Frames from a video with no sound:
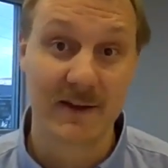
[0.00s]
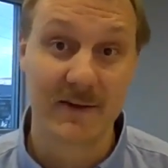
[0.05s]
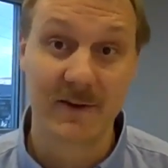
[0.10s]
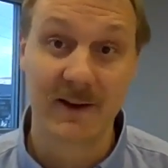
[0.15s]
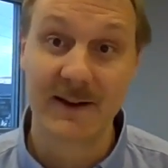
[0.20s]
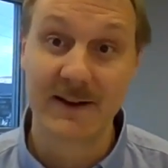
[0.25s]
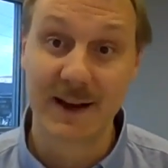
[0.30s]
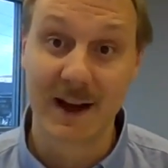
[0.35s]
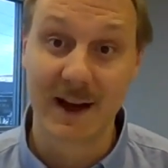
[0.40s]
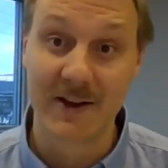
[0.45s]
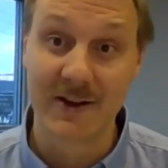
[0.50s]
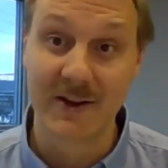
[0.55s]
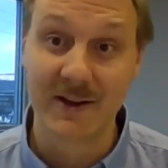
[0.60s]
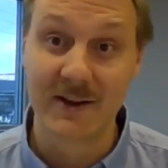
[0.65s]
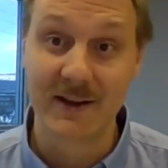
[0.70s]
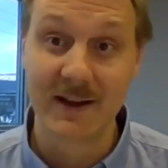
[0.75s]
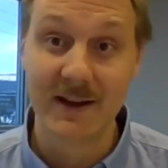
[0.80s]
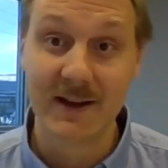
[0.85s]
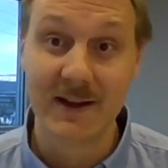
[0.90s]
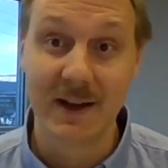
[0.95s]
transaction
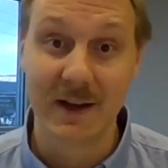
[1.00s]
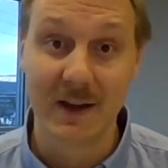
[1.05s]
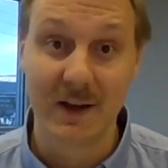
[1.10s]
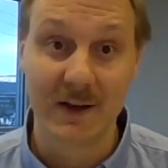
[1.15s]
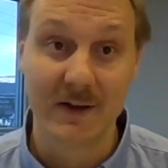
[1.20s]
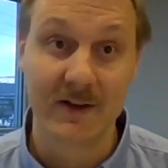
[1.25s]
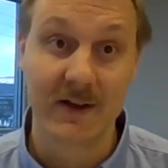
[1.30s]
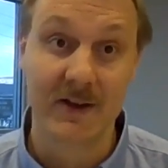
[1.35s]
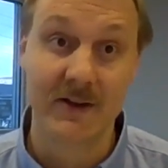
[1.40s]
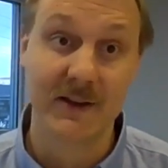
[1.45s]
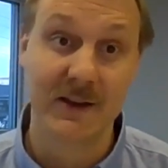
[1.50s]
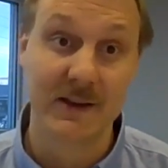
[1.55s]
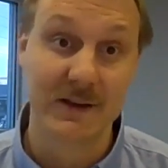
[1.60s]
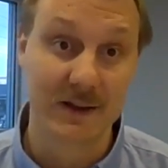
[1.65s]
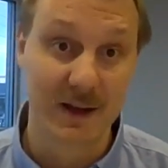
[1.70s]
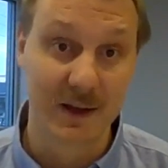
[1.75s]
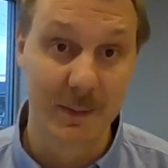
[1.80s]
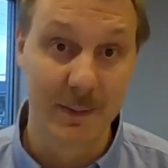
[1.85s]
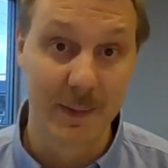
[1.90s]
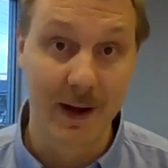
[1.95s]
details, such as
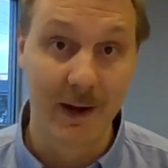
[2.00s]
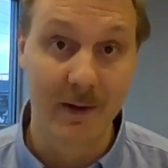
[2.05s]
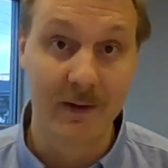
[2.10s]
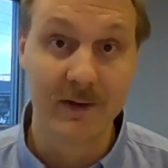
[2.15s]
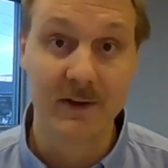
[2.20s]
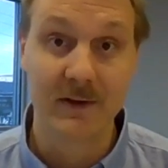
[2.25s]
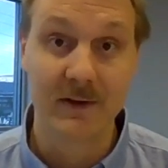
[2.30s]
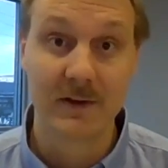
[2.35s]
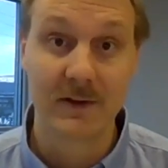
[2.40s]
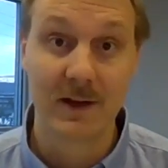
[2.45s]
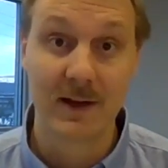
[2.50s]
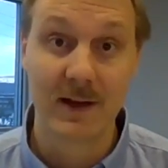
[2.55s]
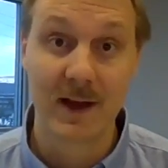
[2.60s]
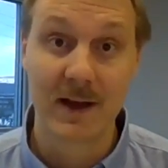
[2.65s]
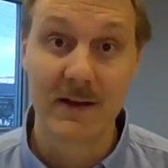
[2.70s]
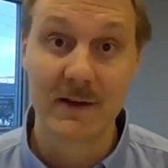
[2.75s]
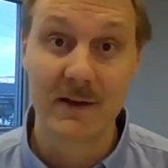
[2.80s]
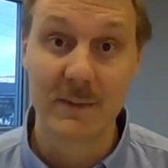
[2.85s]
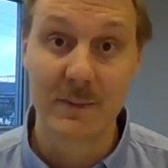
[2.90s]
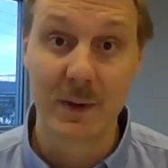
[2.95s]
the amounts in the
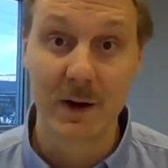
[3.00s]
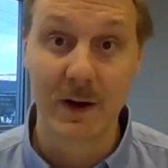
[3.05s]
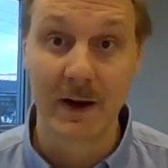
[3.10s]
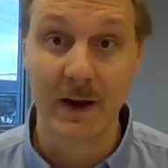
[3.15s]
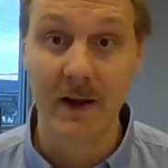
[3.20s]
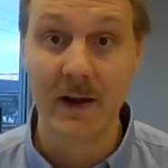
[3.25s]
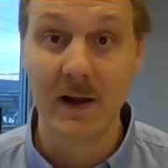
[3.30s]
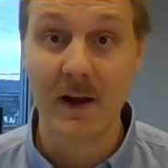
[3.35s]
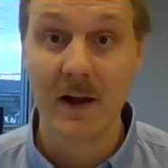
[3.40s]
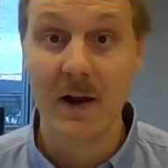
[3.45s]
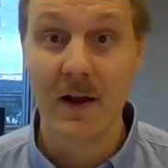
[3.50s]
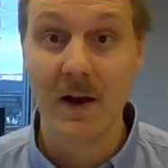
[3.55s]
case of money,